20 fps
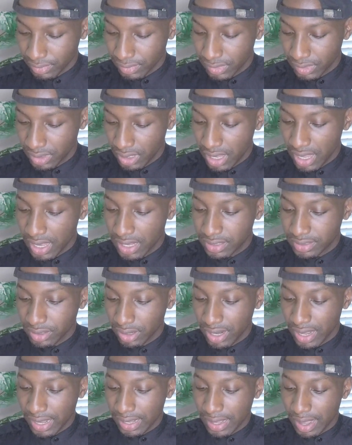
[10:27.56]
Yeah, so
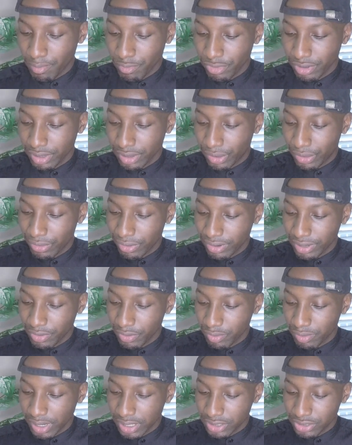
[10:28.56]
like, I'm real corny
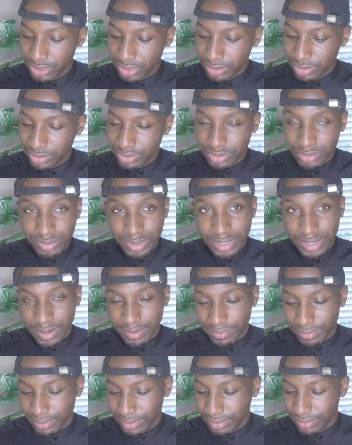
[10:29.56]
with my jokes or
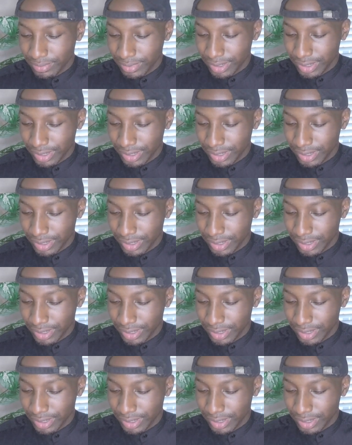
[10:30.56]
whatever.